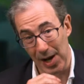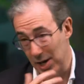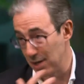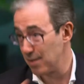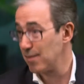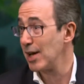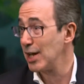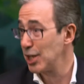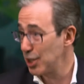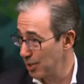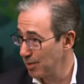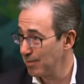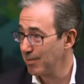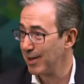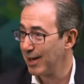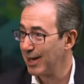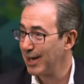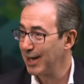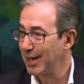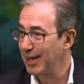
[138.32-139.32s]
innovation
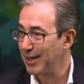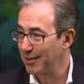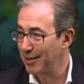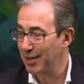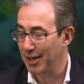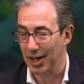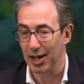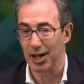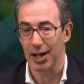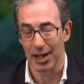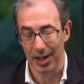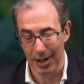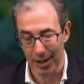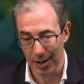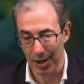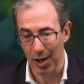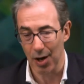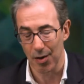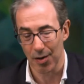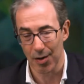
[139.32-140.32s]
is clearly,
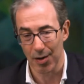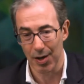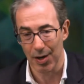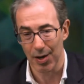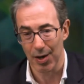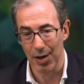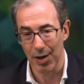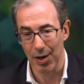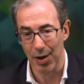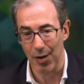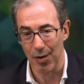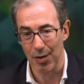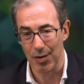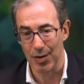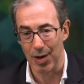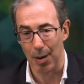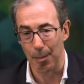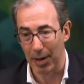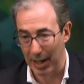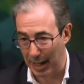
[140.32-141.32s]
you know, you know
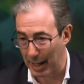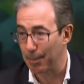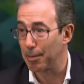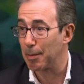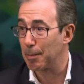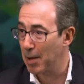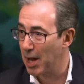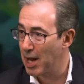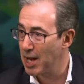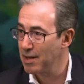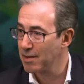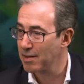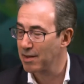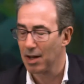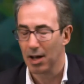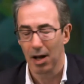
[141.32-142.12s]
picking up a pace